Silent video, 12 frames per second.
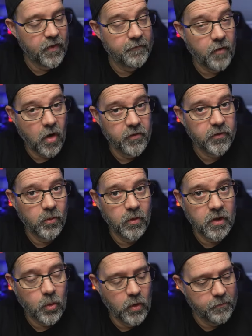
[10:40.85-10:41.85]
They've
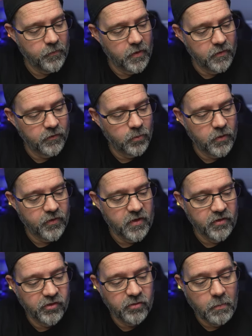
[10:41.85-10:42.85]
also equipped this with
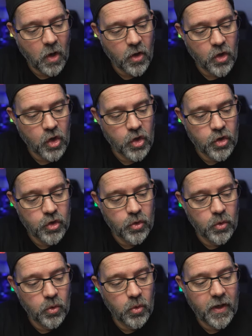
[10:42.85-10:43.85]
the smarter
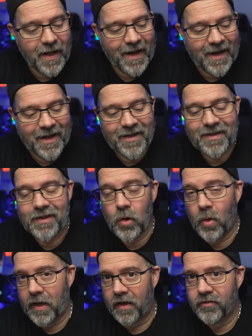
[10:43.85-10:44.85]
new
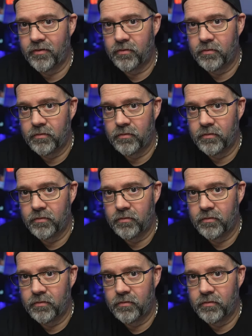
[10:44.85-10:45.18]
AndyOS